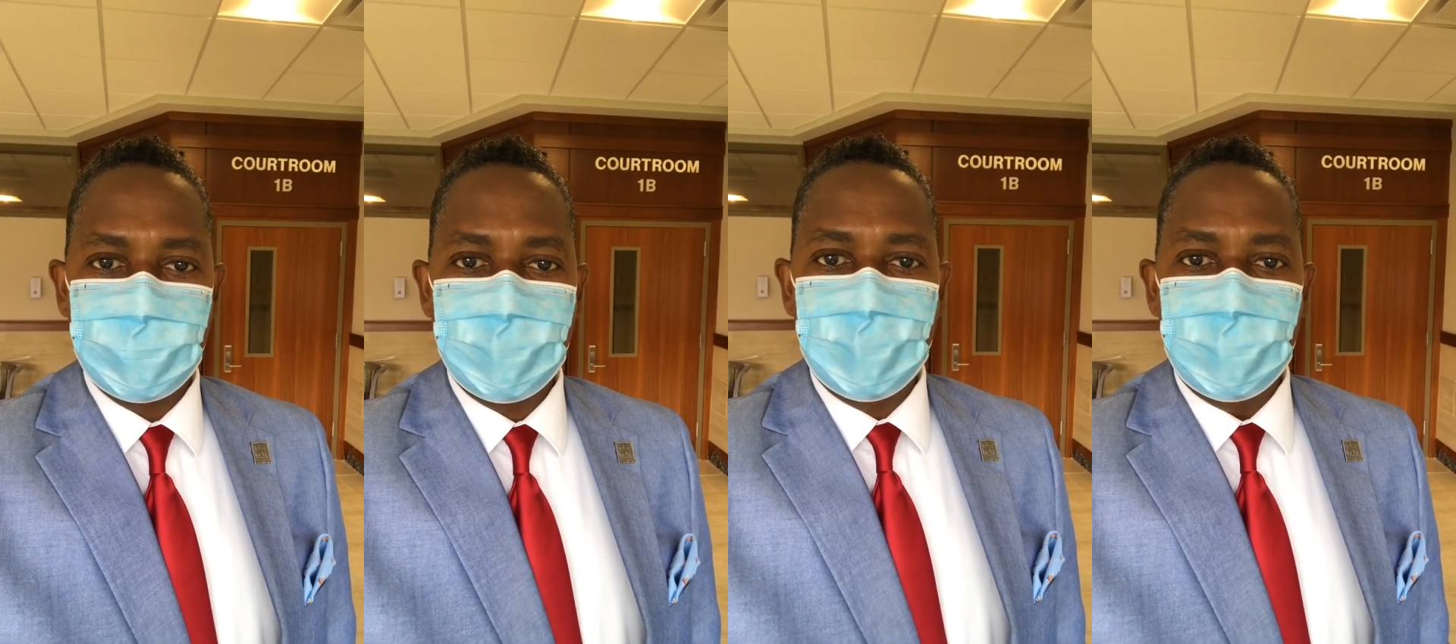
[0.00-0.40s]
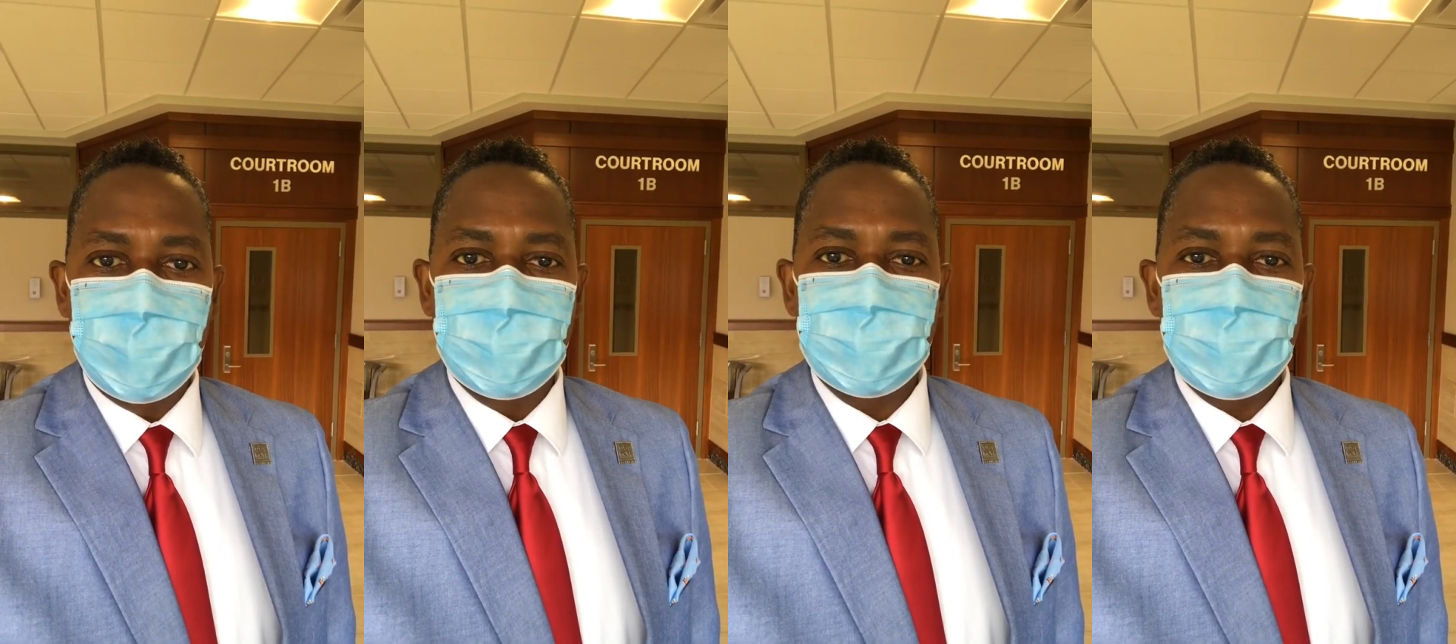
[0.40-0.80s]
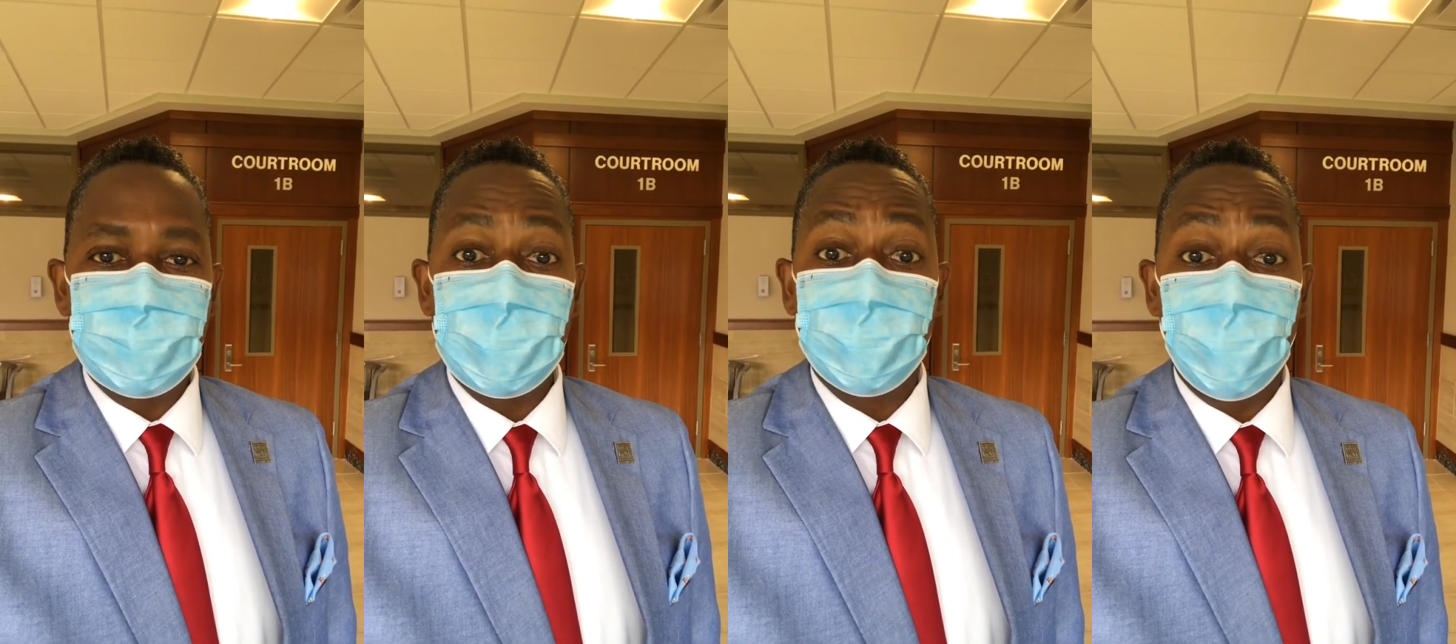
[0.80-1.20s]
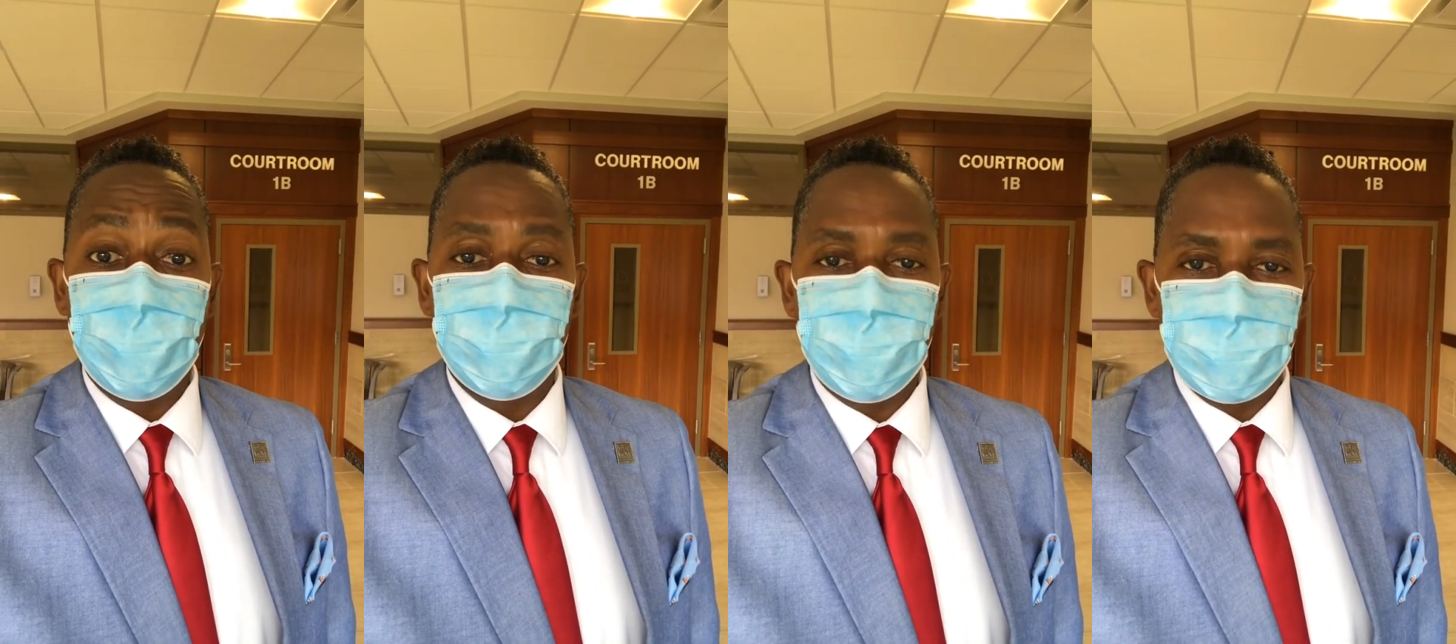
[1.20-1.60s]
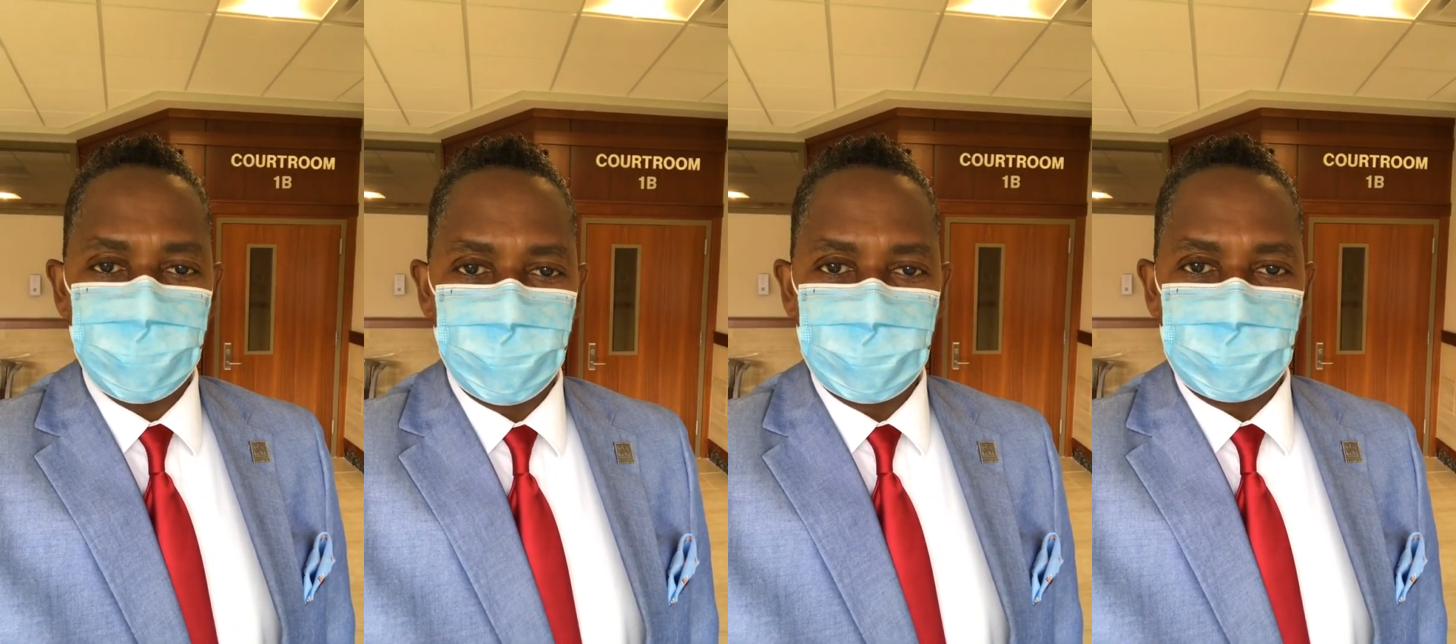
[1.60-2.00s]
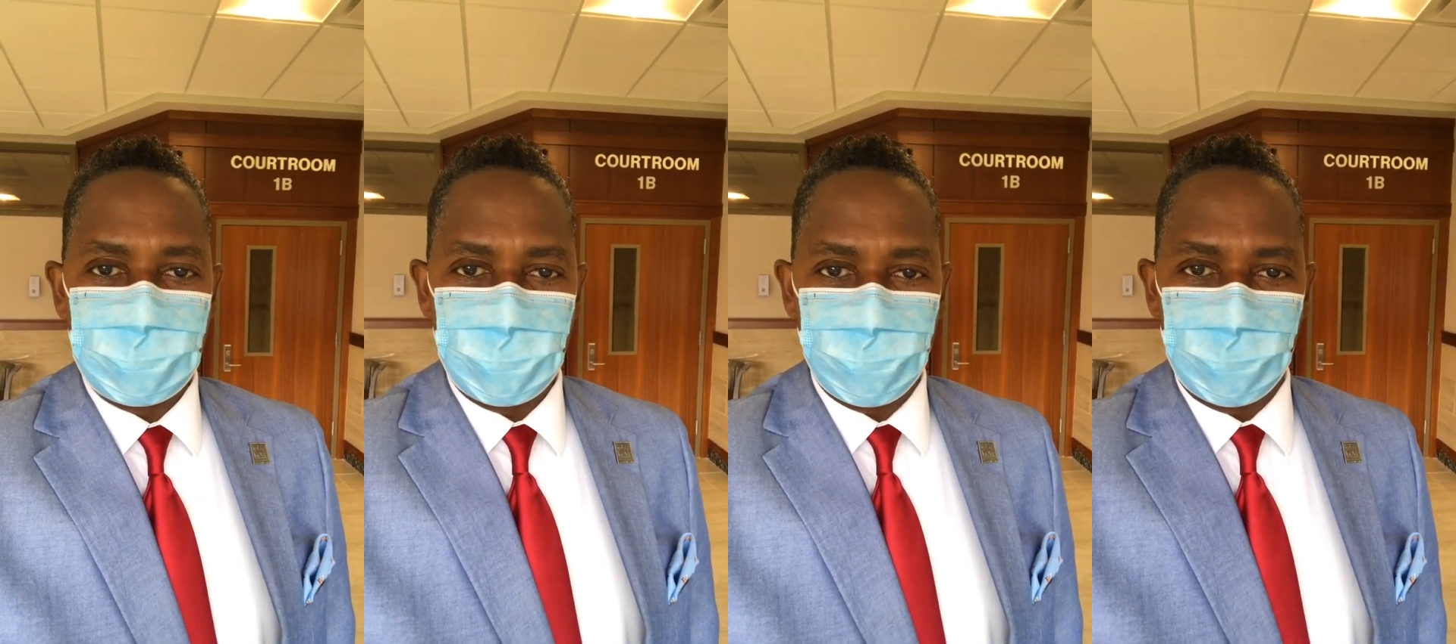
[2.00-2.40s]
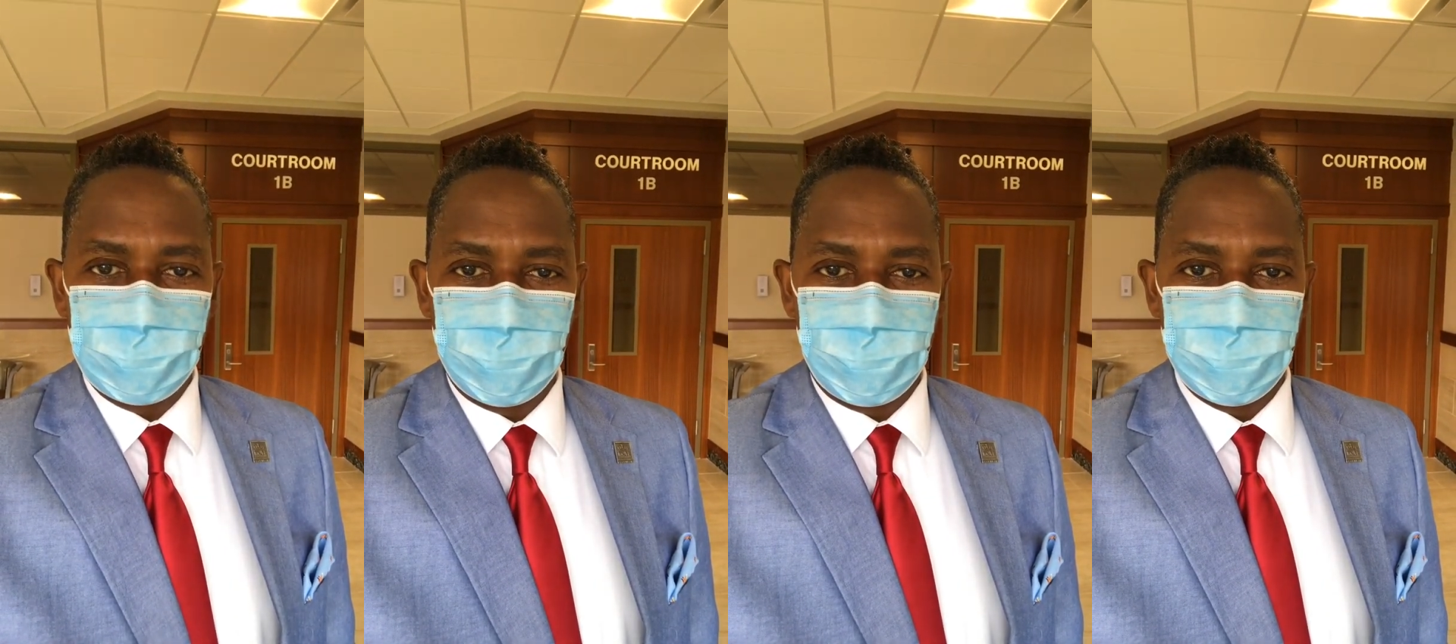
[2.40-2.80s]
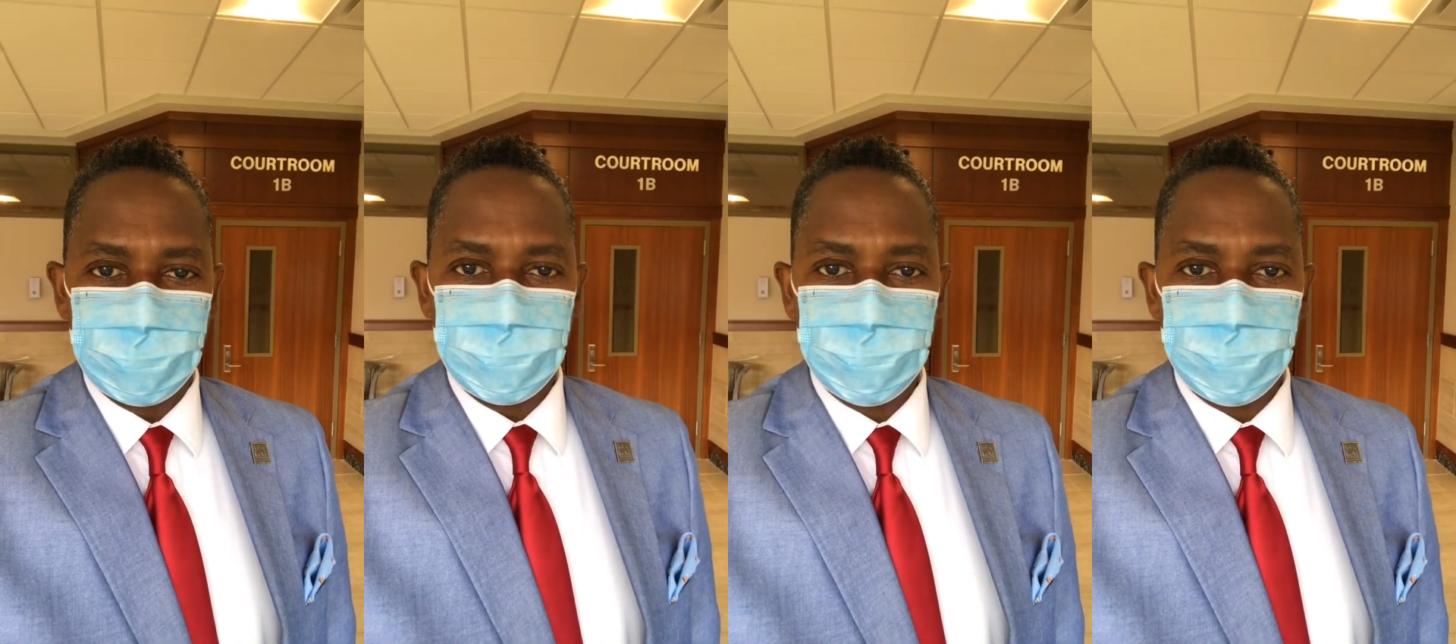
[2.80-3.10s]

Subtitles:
and even law enforcement can create laws.